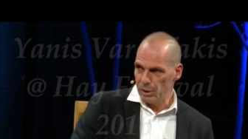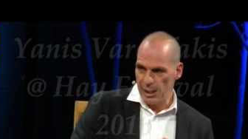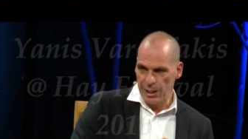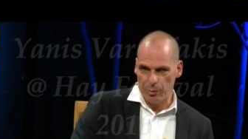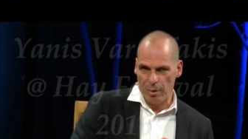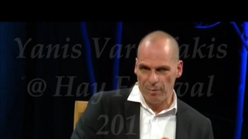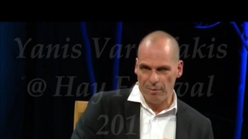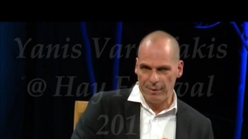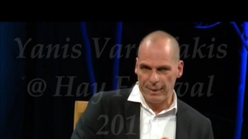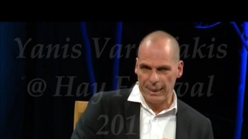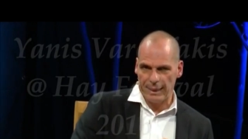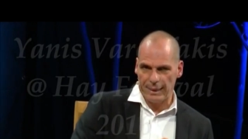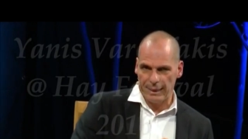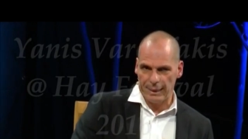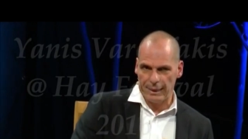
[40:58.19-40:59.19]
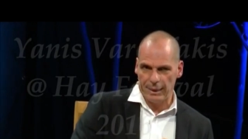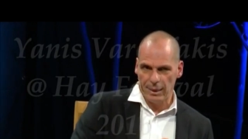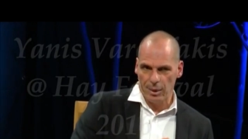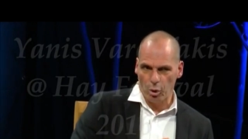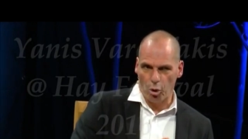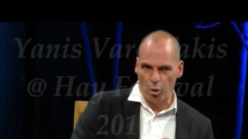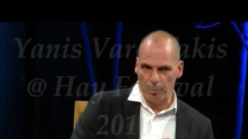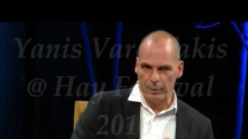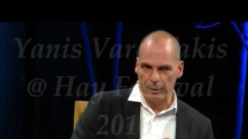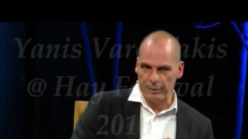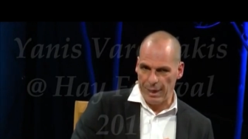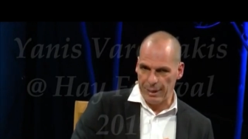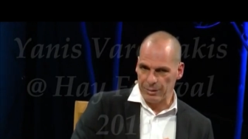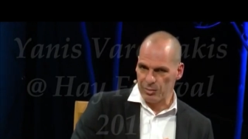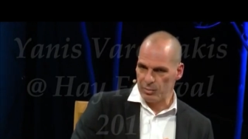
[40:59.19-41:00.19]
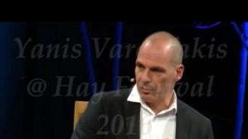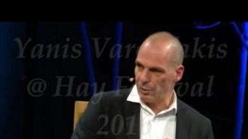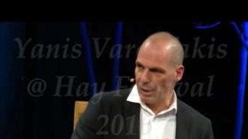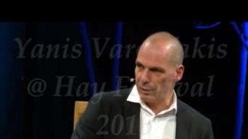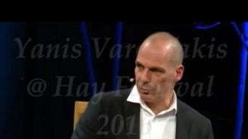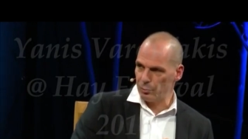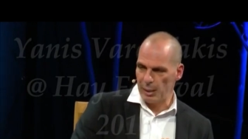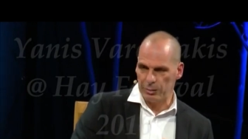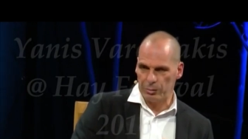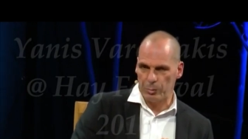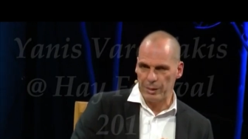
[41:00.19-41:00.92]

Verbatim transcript: and we have a very high corporate tax rate. We had